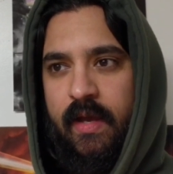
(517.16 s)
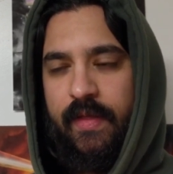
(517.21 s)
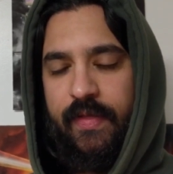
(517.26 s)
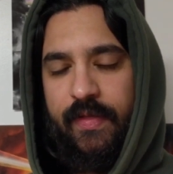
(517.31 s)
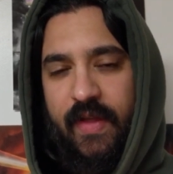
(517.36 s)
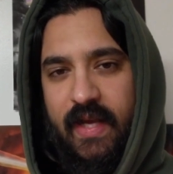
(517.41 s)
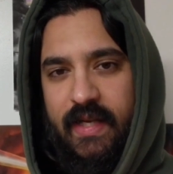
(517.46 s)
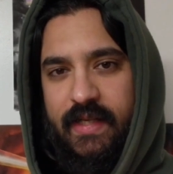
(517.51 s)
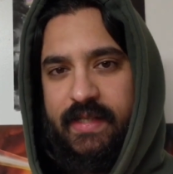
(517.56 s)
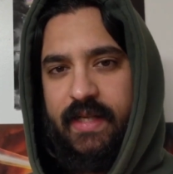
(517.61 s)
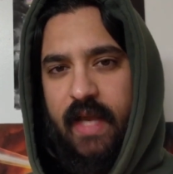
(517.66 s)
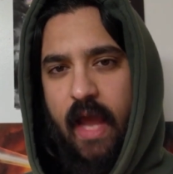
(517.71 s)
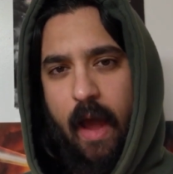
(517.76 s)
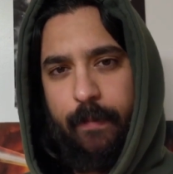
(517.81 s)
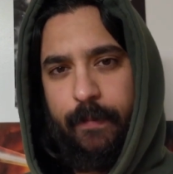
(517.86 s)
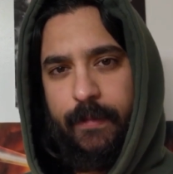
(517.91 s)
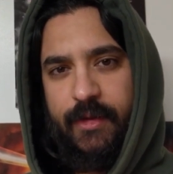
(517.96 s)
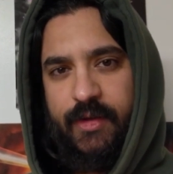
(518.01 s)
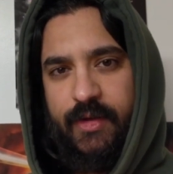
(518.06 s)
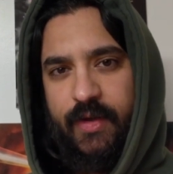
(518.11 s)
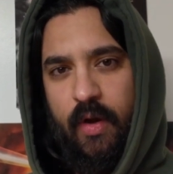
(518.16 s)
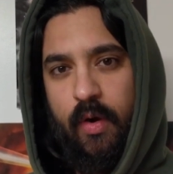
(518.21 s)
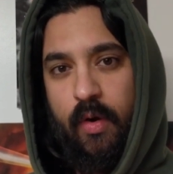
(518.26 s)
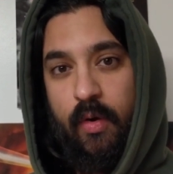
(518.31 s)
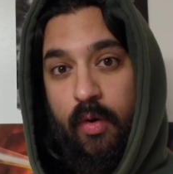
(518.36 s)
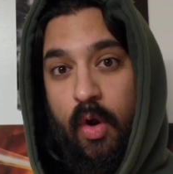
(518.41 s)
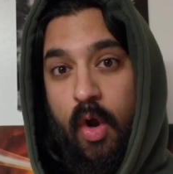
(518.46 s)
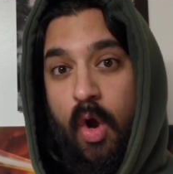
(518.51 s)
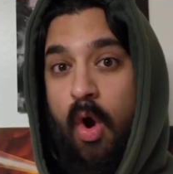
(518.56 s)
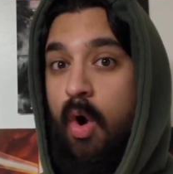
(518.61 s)
This
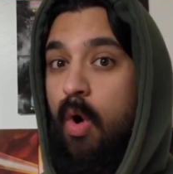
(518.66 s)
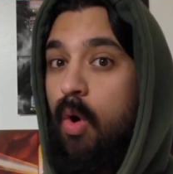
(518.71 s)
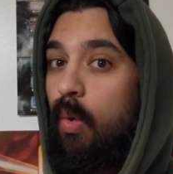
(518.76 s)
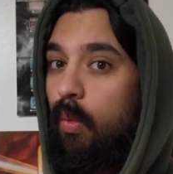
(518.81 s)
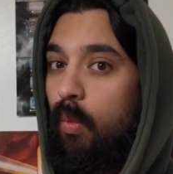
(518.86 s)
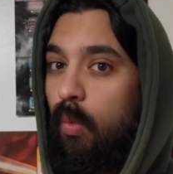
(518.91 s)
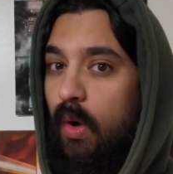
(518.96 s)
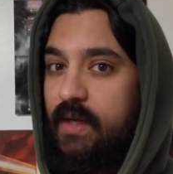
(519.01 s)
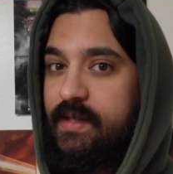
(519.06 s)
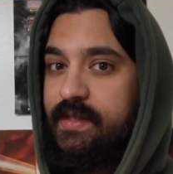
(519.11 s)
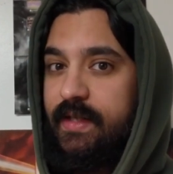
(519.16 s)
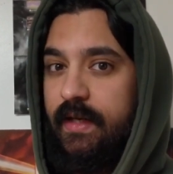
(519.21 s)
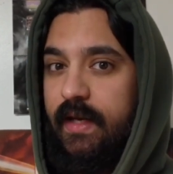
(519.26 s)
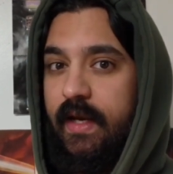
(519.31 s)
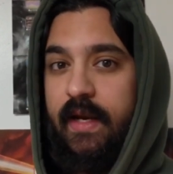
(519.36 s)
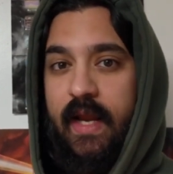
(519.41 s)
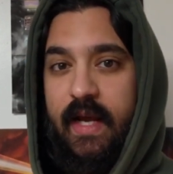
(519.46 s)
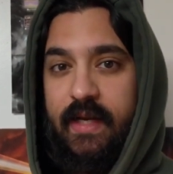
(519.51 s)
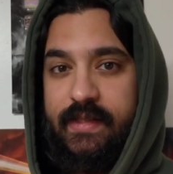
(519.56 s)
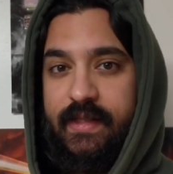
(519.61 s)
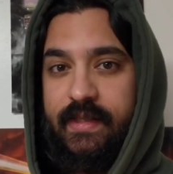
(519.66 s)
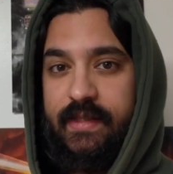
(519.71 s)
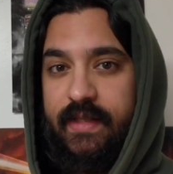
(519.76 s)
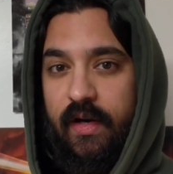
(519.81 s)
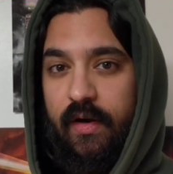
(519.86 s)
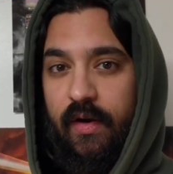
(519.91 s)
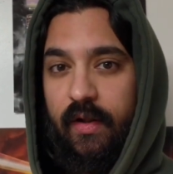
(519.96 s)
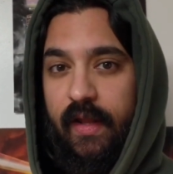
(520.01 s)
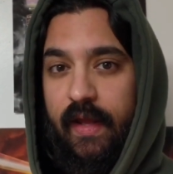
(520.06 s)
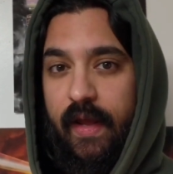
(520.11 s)
episode wasn't
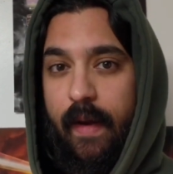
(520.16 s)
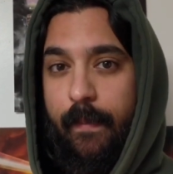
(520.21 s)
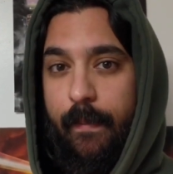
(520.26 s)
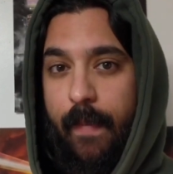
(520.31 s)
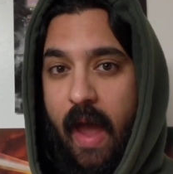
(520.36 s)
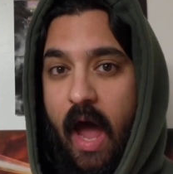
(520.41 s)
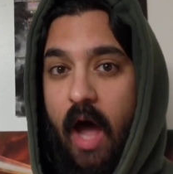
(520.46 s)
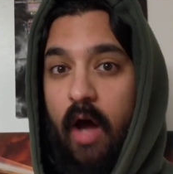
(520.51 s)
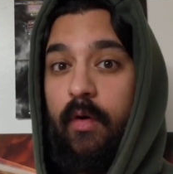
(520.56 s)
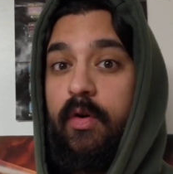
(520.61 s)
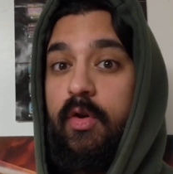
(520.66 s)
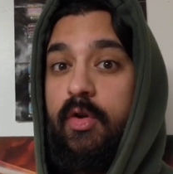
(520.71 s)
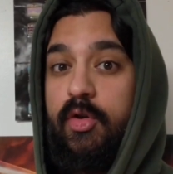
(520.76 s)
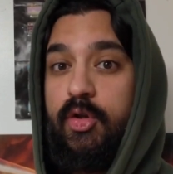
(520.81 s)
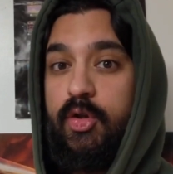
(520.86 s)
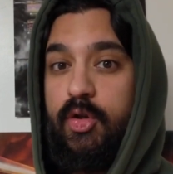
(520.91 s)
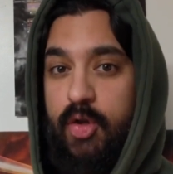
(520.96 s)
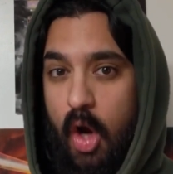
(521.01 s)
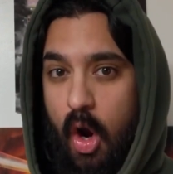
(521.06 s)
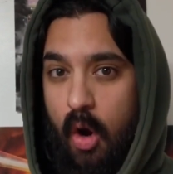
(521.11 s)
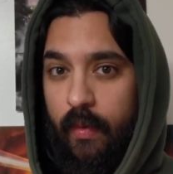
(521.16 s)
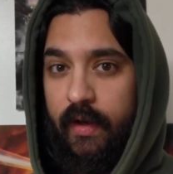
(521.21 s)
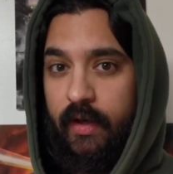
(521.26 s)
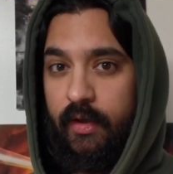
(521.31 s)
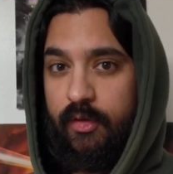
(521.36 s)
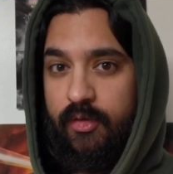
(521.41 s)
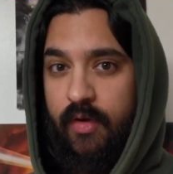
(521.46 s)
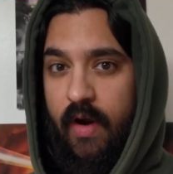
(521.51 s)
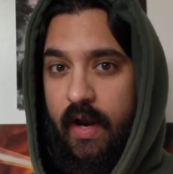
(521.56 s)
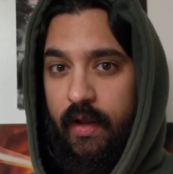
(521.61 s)
necessarily about
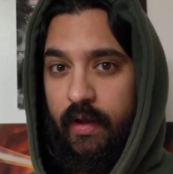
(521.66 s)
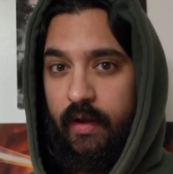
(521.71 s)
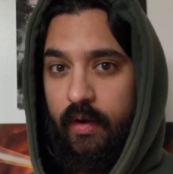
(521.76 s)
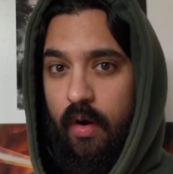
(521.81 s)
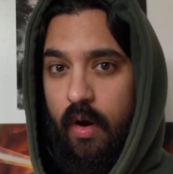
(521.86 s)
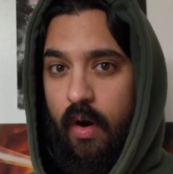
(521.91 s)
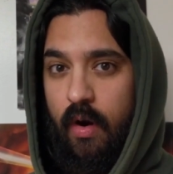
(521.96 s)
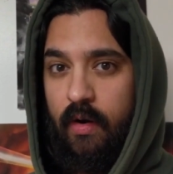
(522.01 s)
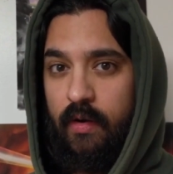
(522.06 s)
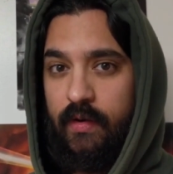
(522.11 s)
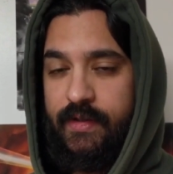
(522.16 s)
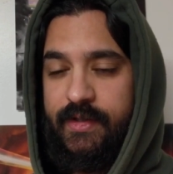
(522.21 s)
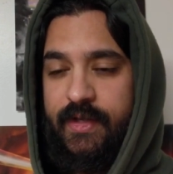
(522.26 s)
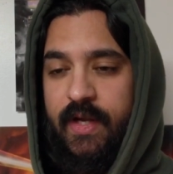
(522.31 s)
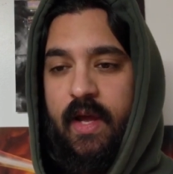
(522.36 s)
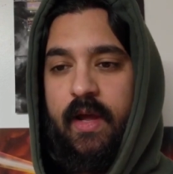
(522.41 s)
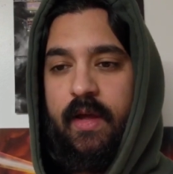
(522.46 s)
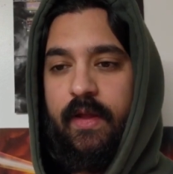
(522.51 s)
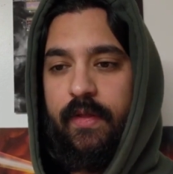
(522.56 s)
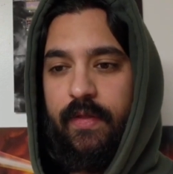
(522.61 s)
showing trading cards.